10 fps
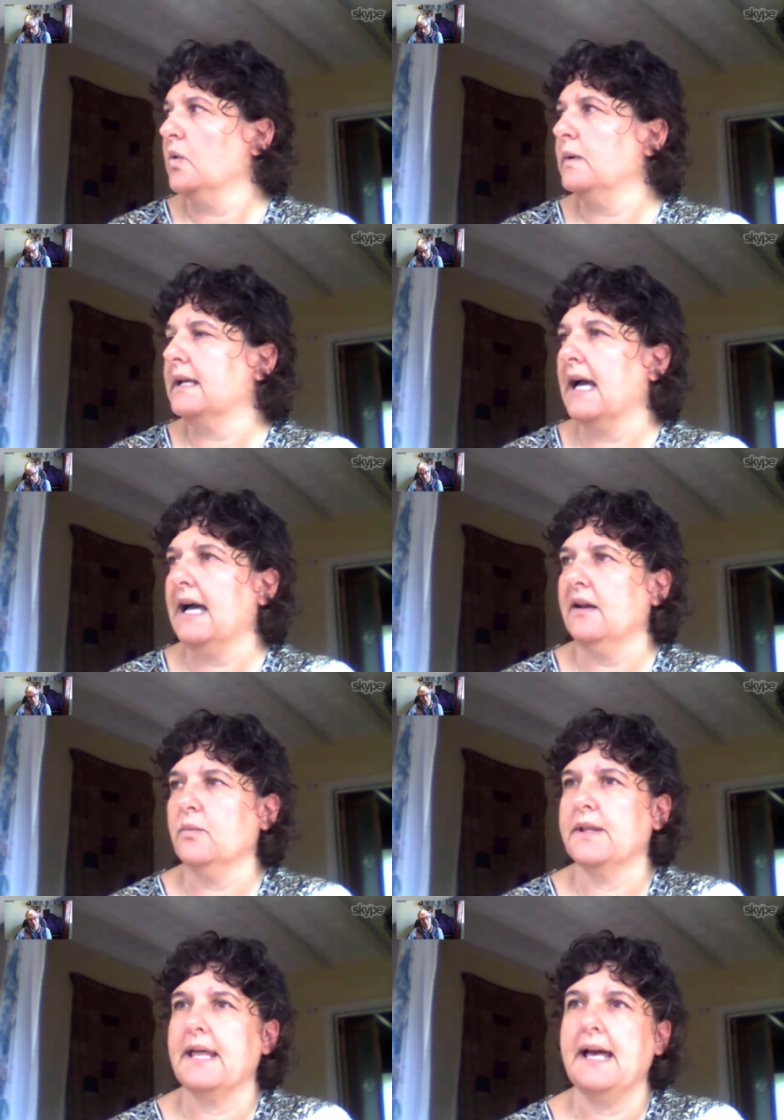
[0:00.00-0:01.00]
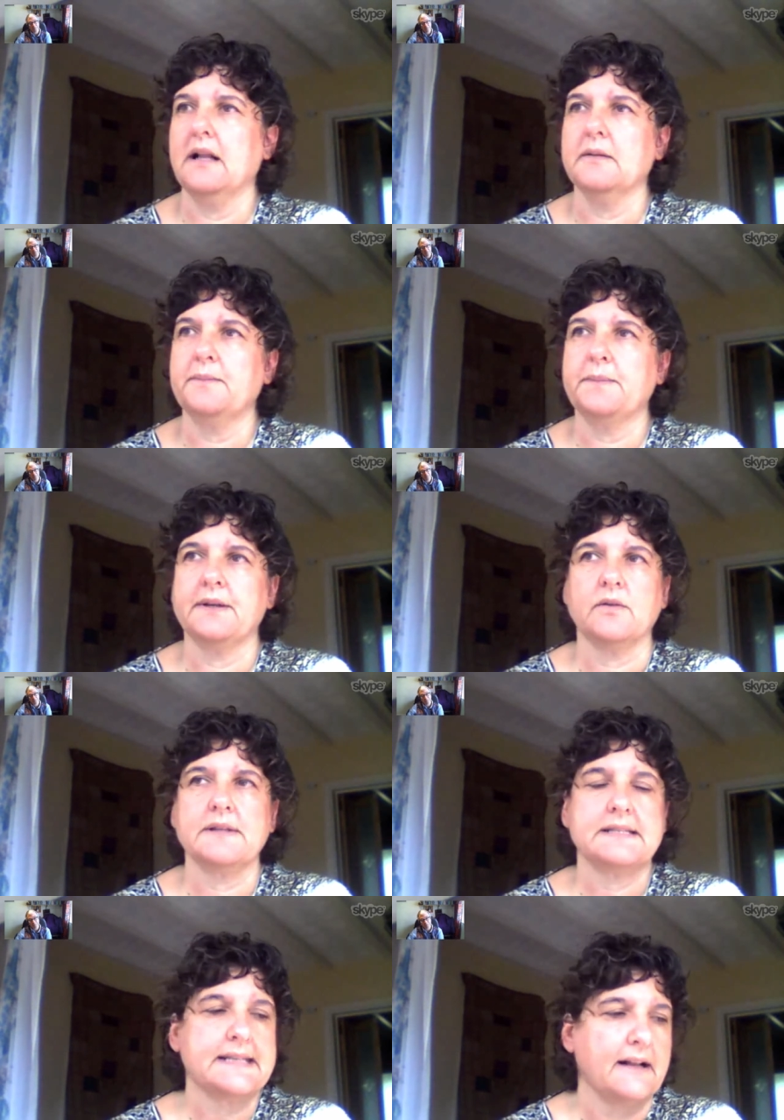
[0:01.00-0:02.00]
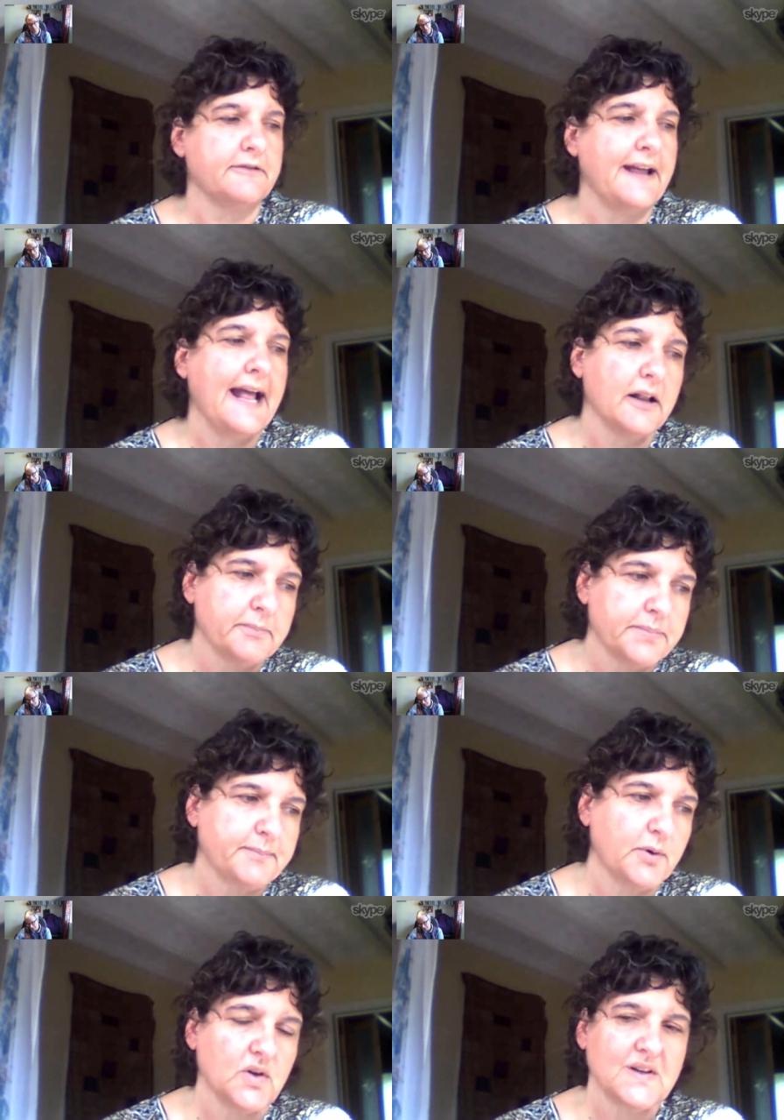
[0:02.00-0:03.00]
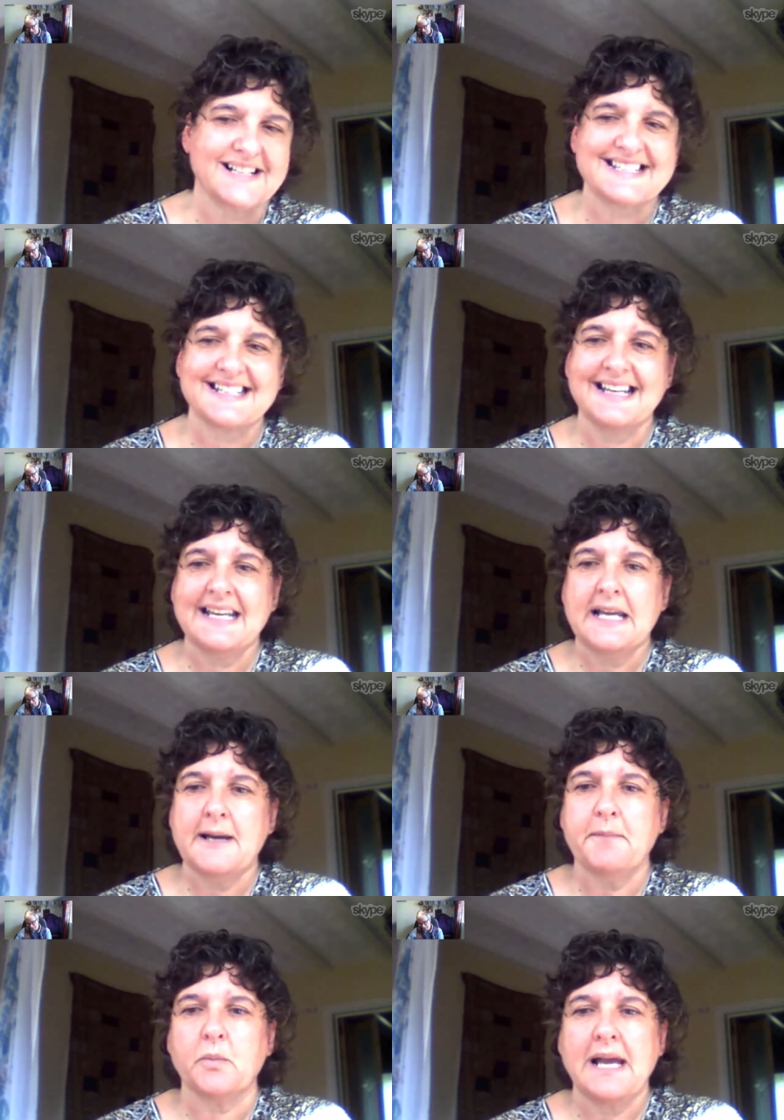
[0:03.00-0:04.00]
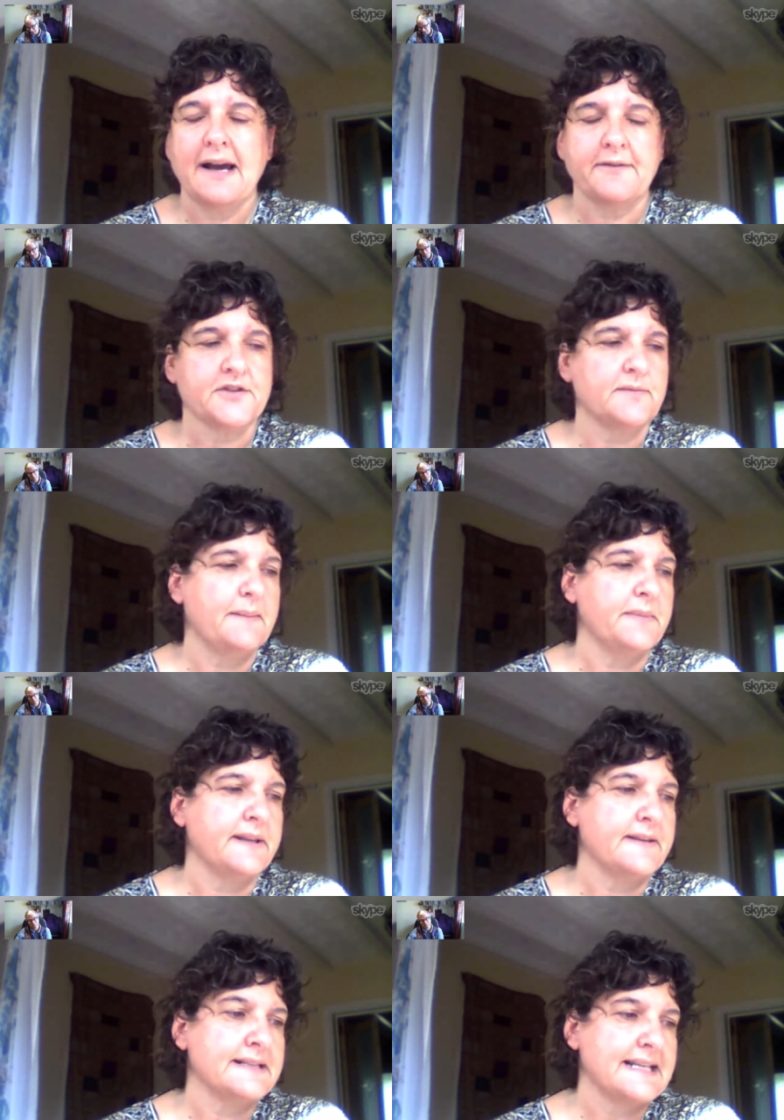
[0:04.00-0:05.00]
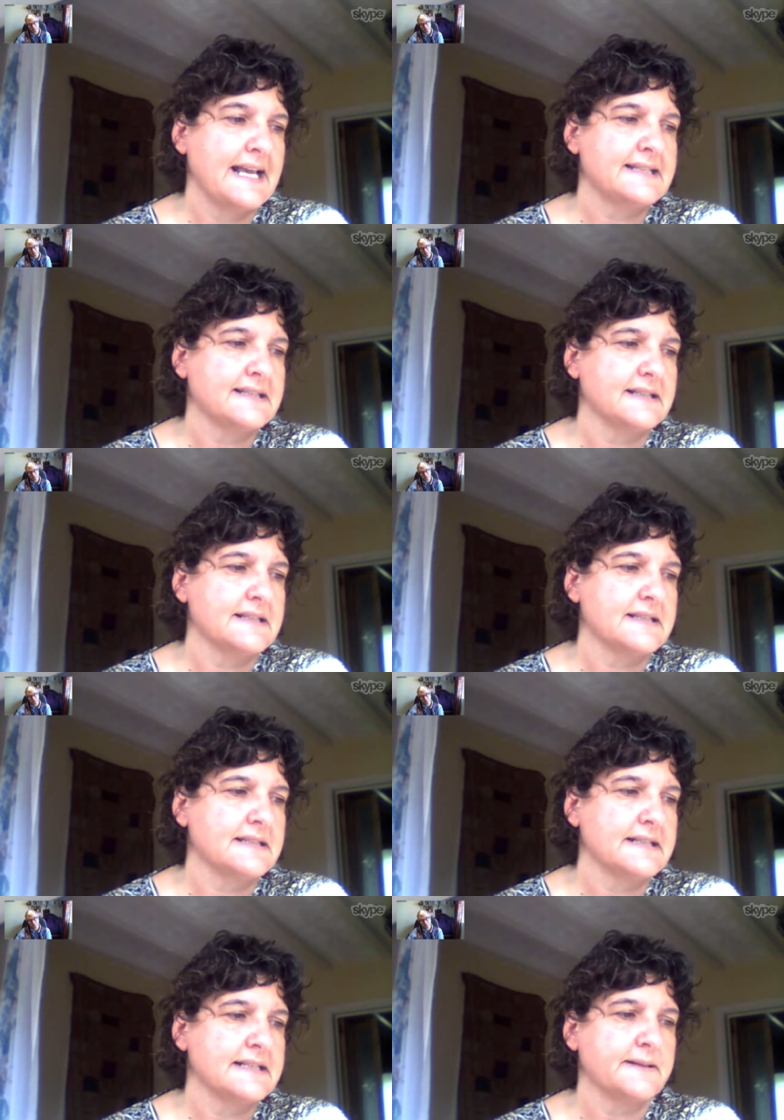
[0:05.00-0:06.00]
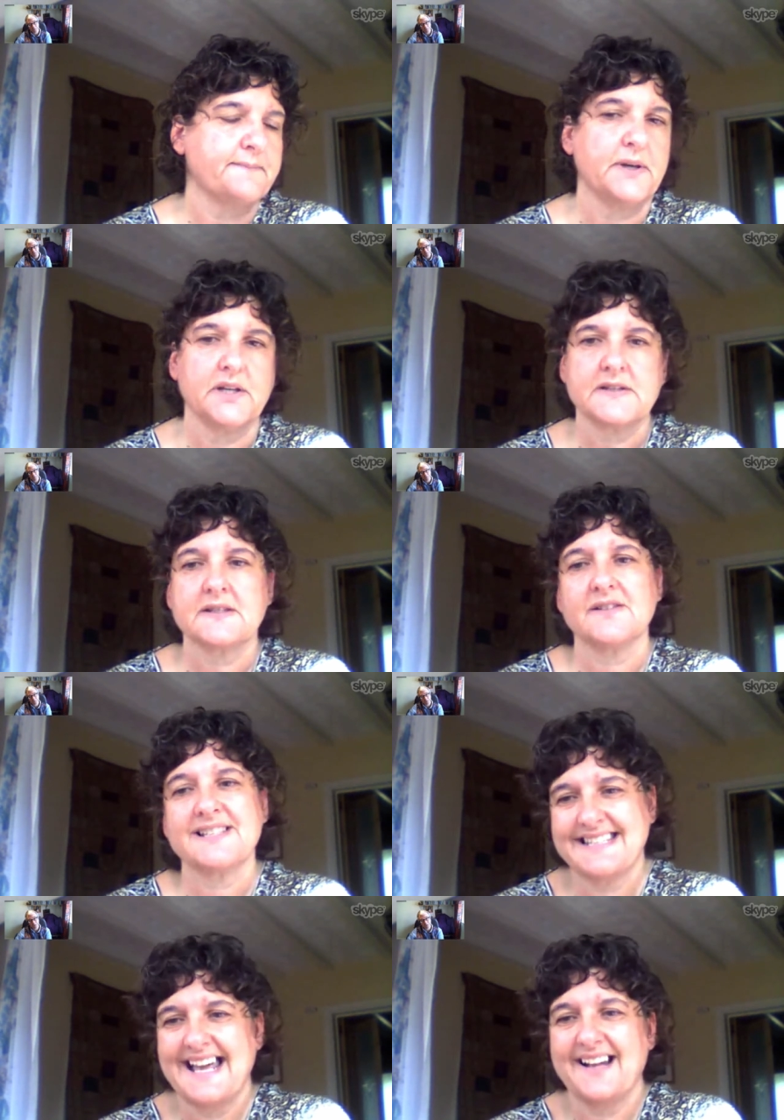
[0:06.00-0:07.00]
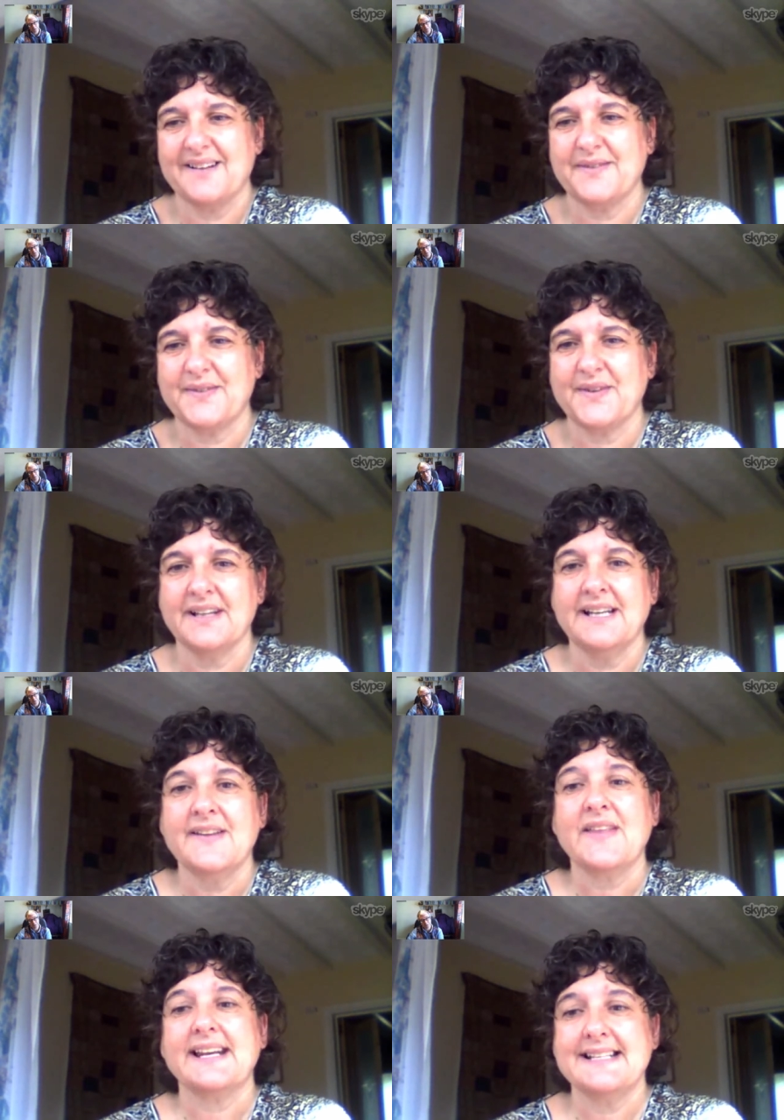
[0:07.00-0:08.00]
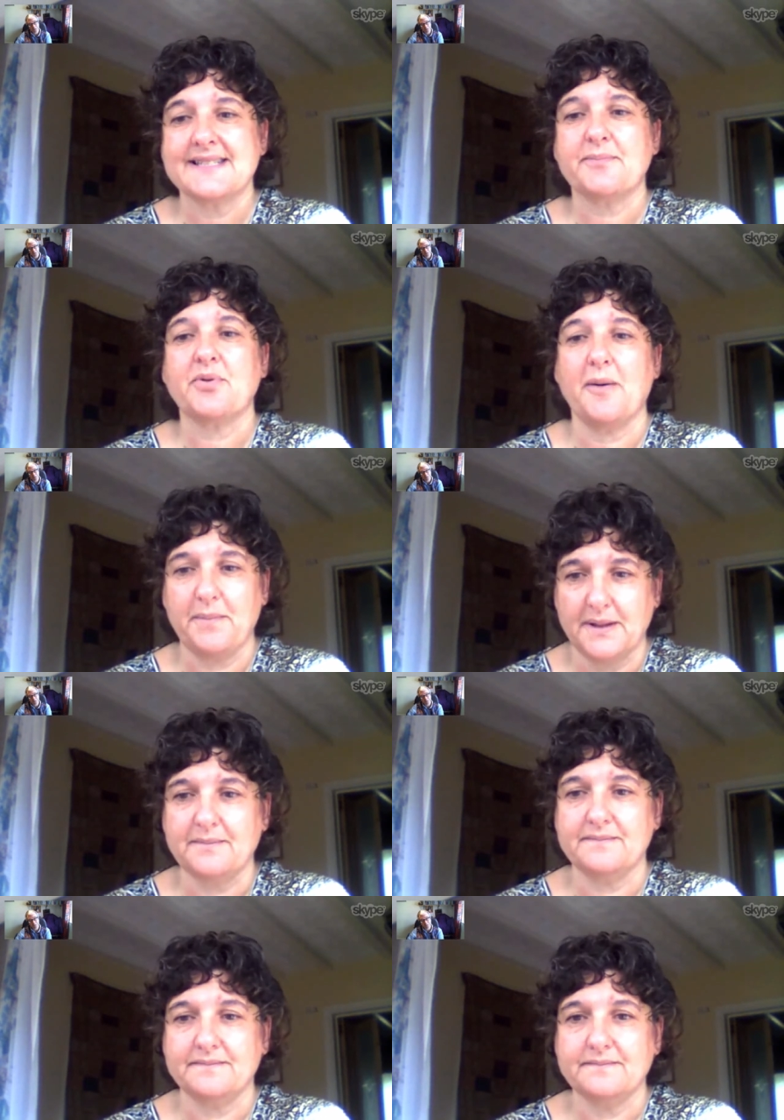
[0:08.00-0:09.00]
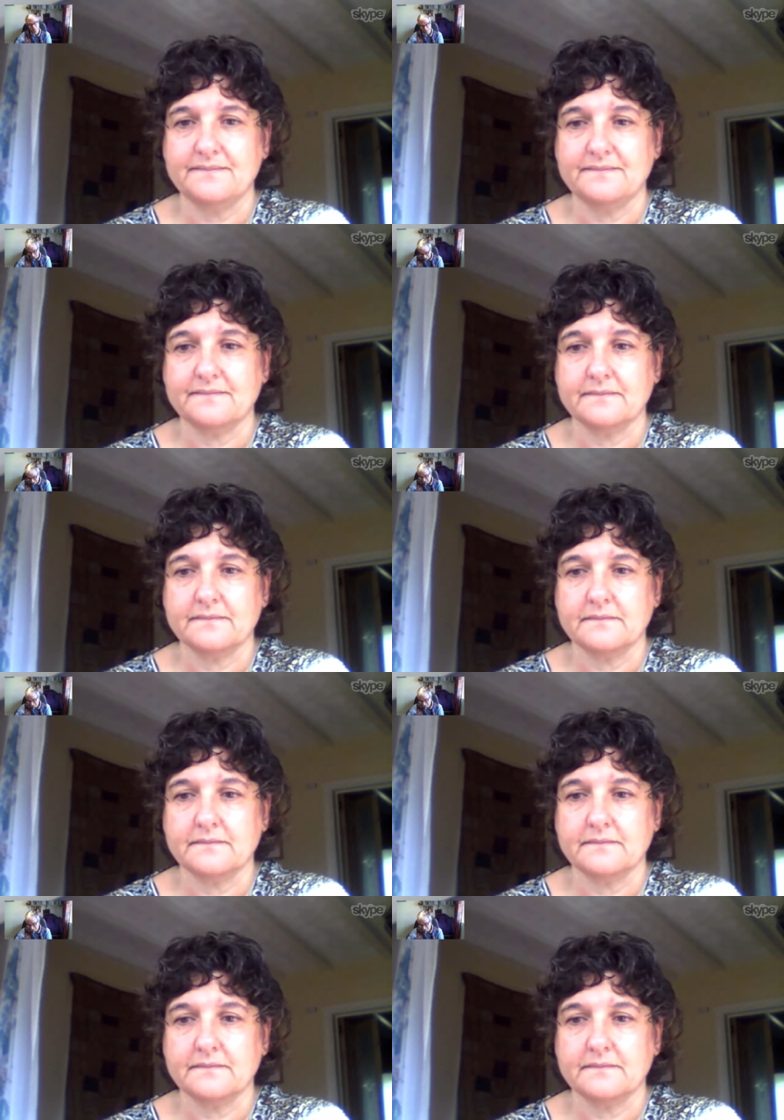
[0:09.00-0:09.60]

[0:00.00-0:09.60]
we can with help and all these self help books, but we have to remember that it's essence, that is the personal self, that is the problem. Mm-hmm.